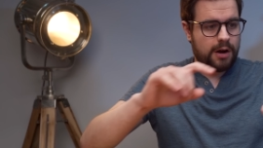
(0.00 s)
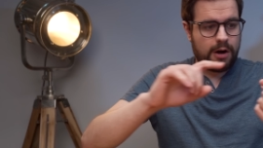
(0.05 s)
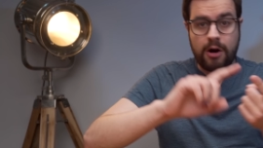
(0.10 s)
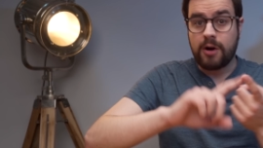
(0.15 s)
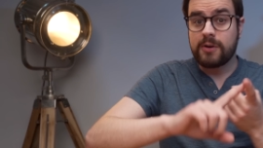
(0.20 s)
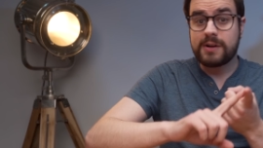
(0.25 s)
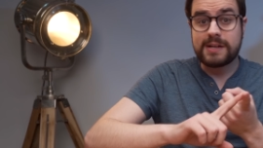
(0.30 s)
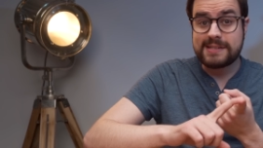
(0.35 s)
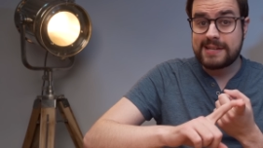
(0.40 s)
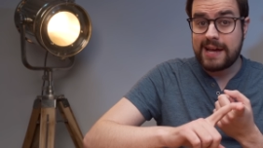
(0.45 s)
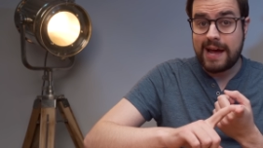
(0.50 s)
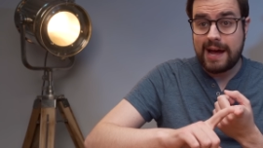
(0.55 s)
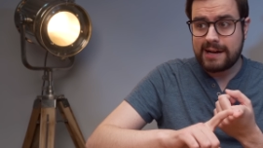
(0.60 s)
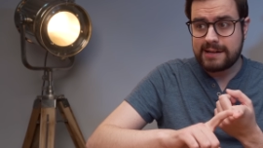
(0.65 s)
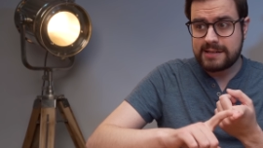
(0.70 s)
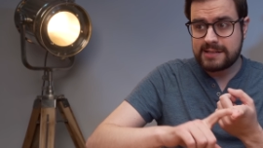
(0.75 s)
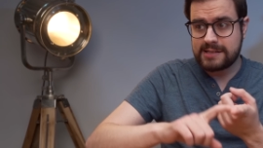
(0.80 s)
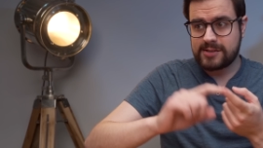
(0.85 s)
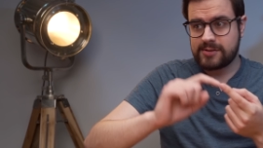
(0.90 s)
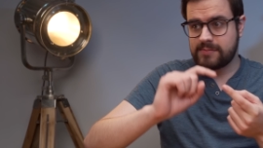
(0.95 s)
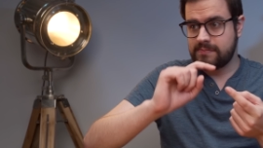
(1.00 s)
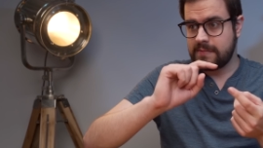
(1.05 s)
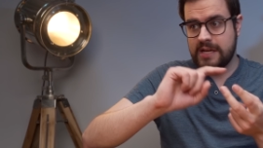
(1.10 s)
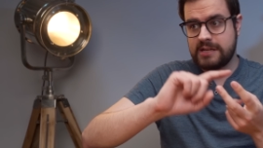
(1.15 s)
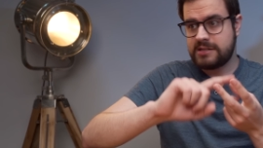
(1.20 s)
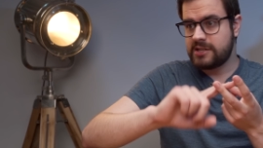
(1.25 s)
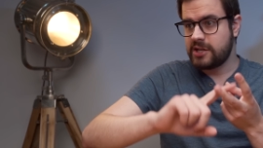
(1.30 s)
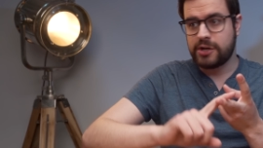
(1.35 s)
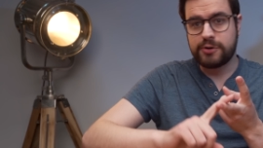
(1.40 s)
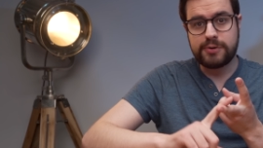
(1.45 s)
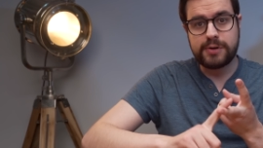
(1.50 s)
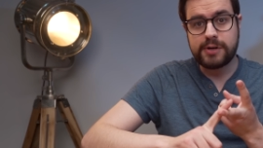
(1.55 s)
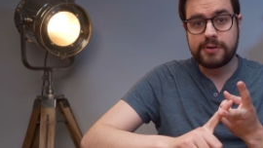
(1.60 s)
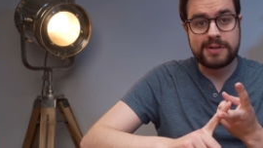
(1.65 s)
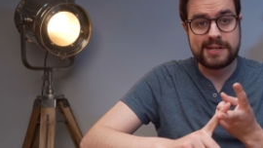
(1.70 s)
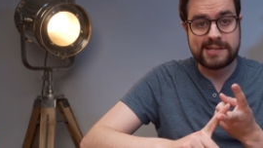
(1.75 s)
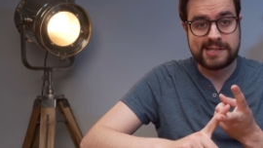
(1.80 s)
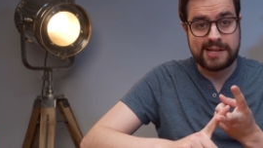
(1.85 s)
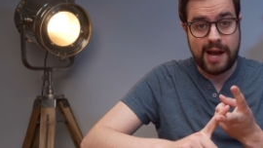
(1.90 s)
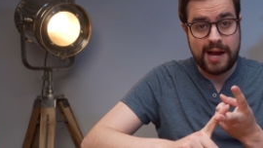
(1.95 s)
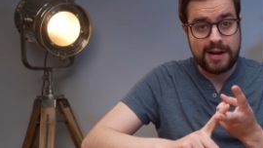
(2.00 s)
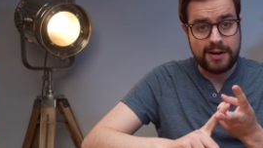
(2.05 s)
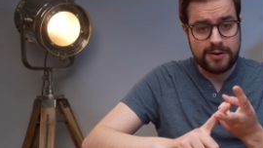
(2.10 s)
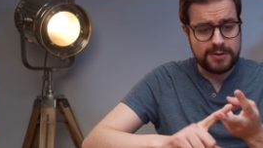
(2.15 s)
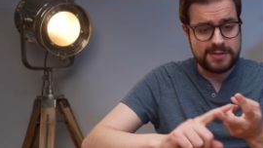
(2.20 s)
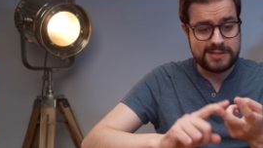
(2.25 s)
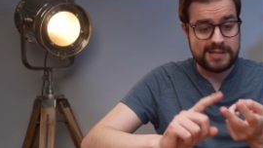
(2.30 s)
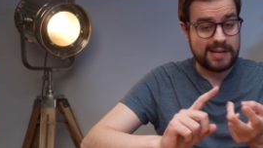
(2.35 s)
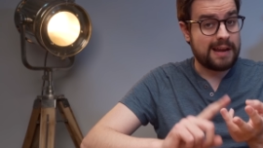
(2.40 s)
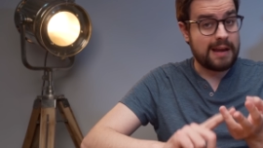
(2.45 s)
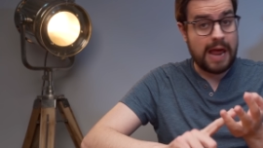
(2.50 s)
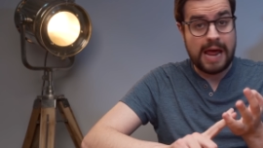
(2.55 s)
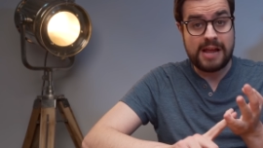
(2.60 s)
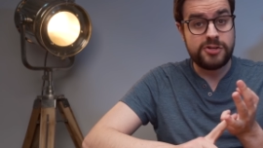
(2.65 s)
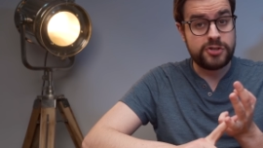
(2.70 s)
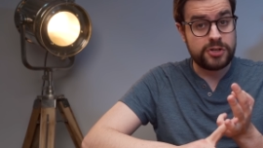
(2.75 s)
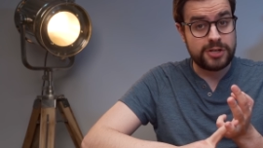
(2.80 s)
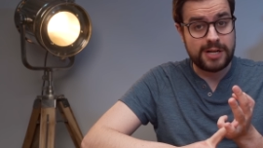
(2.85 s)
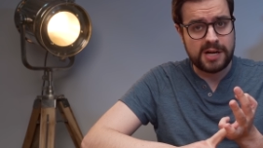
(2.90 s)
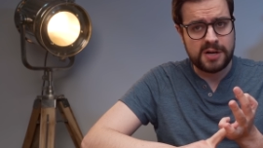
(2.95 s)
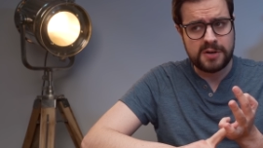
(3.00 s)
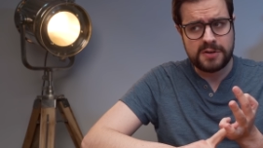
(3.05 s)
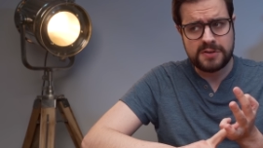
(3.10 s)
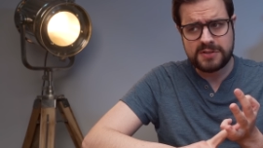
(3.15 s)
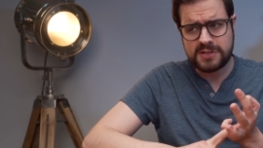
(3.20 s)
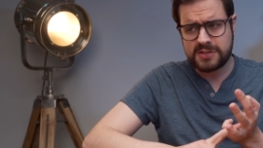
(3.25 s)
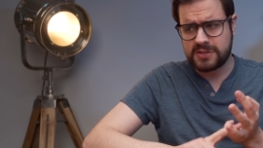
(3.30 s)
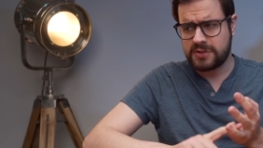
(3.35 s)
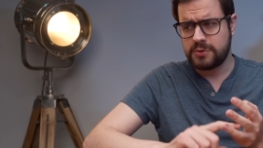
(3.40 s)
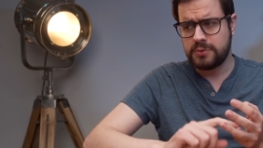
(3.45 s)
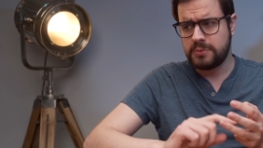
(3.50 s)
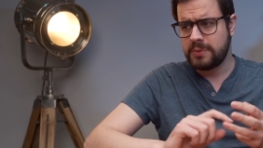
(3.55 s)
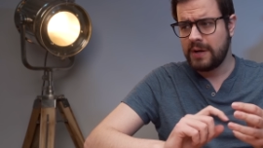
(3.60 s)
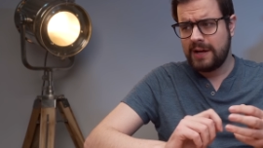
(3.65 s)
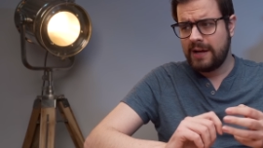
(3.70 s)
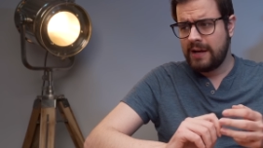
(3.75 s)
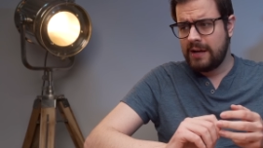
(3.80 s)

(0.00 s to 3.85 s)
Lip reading: architects, interior designers, and engineers to,